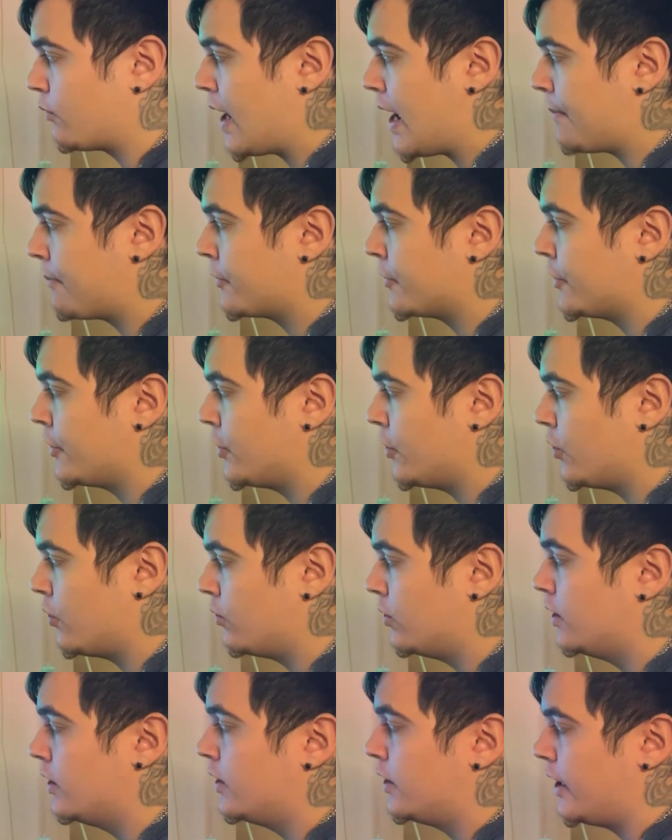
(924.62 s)
rapper
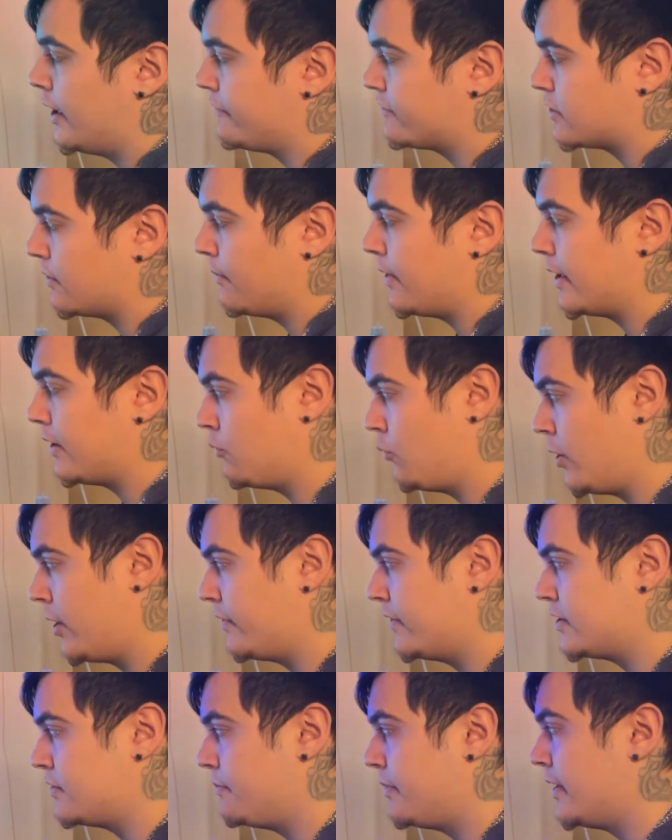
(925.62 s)
know if somebody
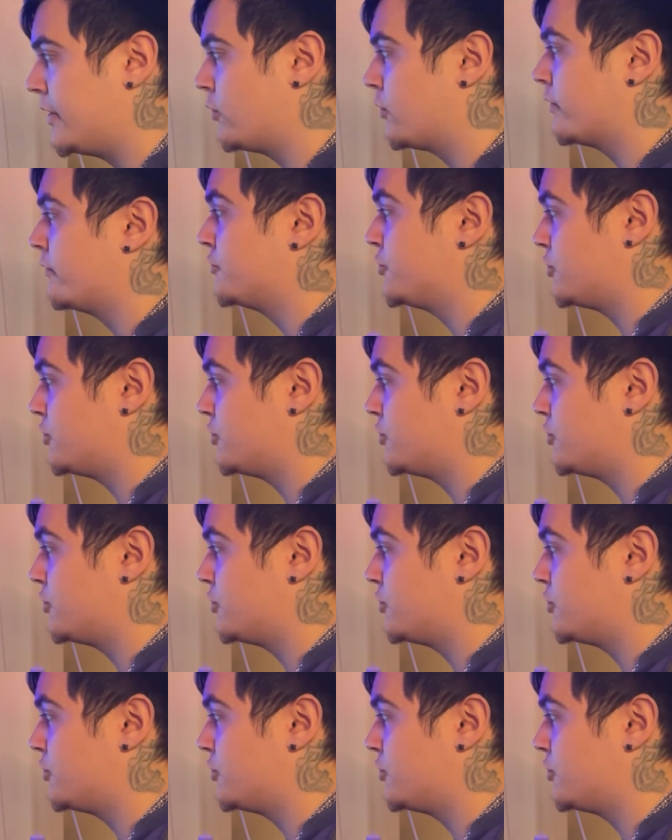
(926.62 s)
wanted this beat or if